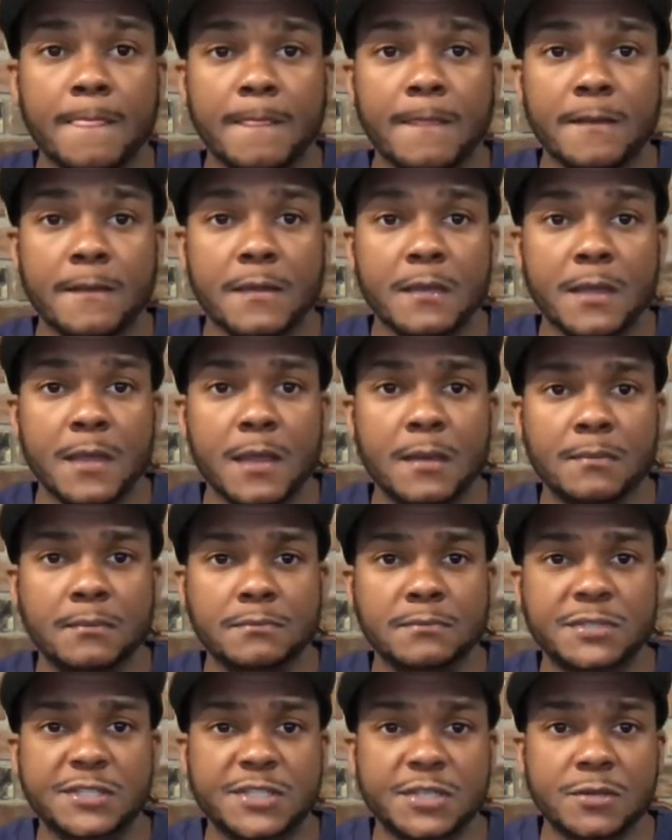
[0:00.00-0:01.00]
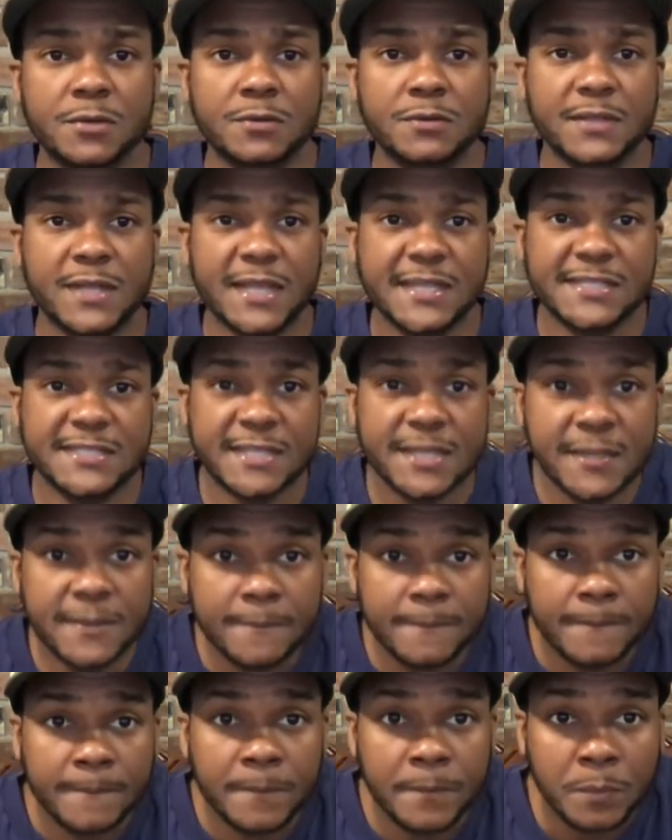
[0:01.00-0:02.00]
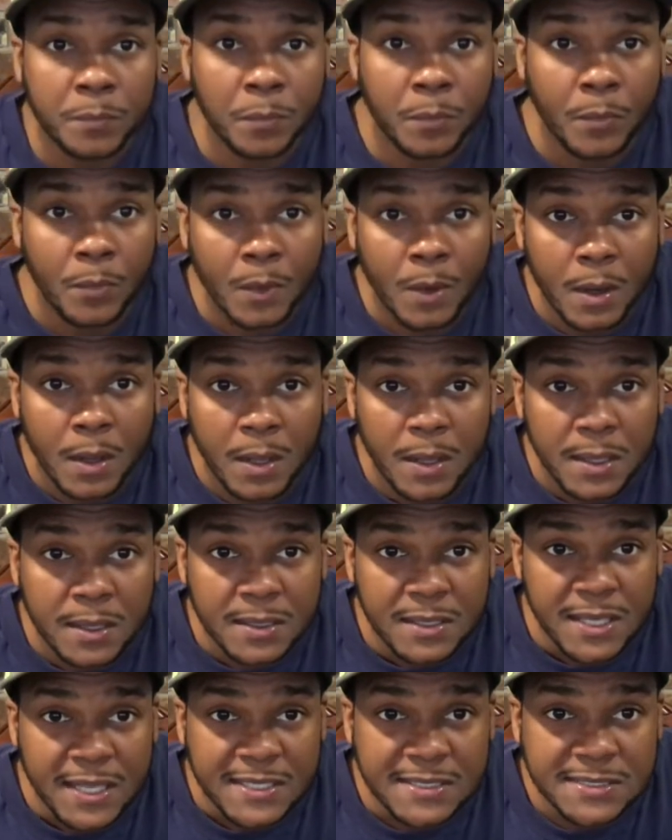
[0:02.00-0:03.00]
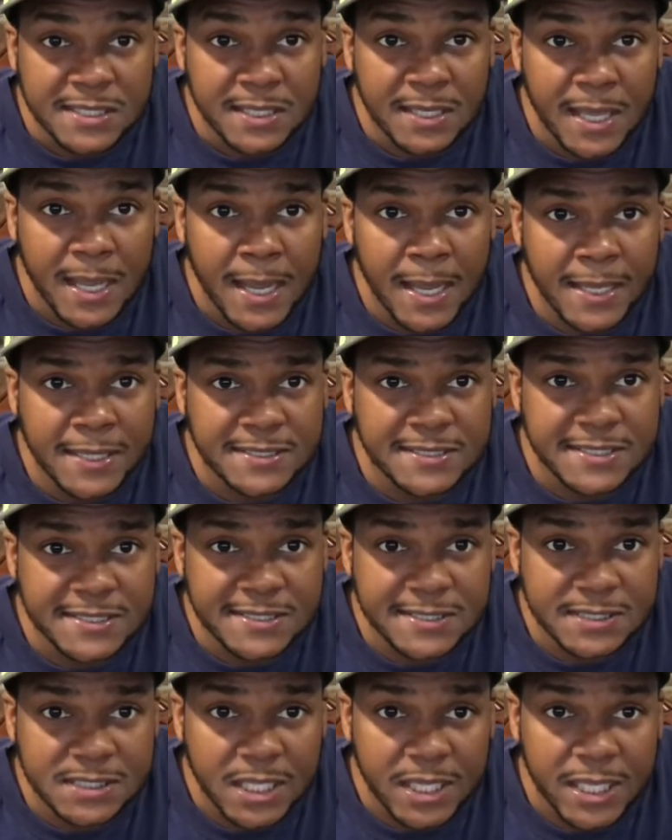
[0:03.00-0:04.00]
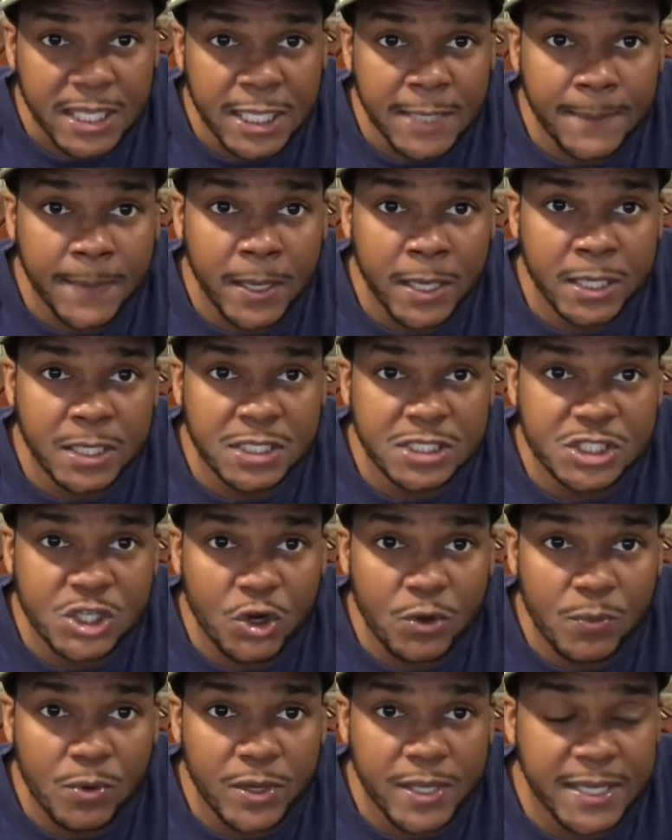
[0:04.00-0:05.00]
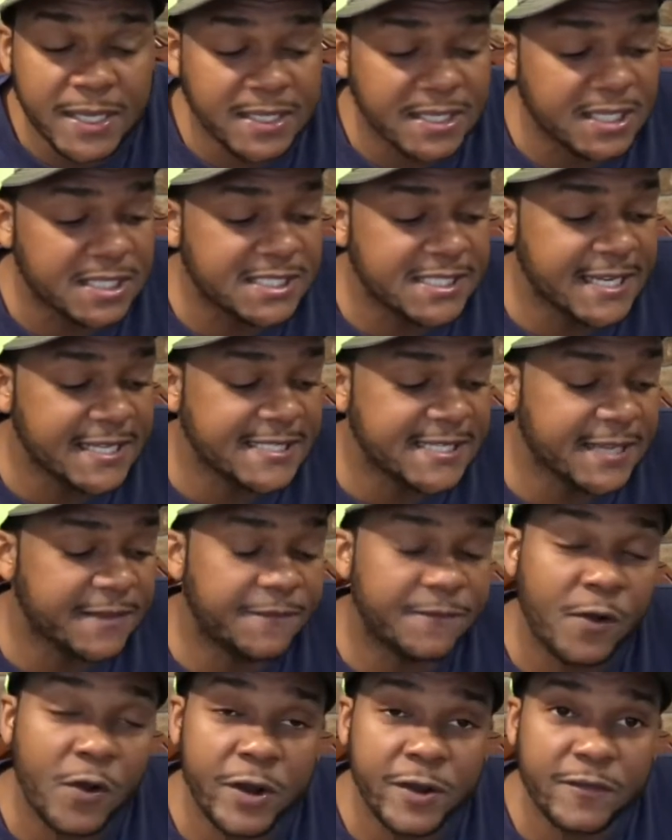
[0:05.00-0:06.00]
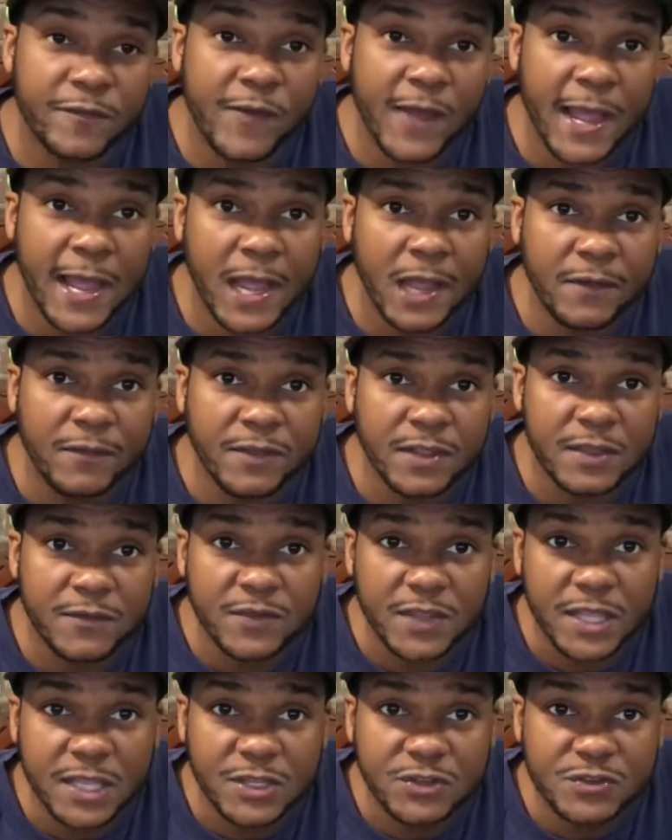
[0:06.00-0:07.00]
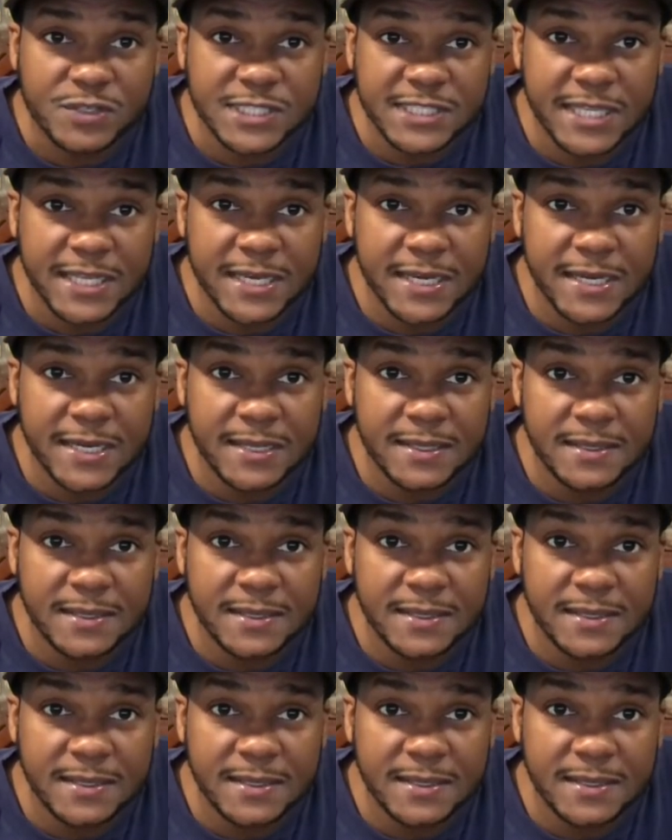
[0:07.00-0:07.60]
Yep, so that's it. That's it, guys. This is the eBay turbo kit, the GT45. If you're interested in it,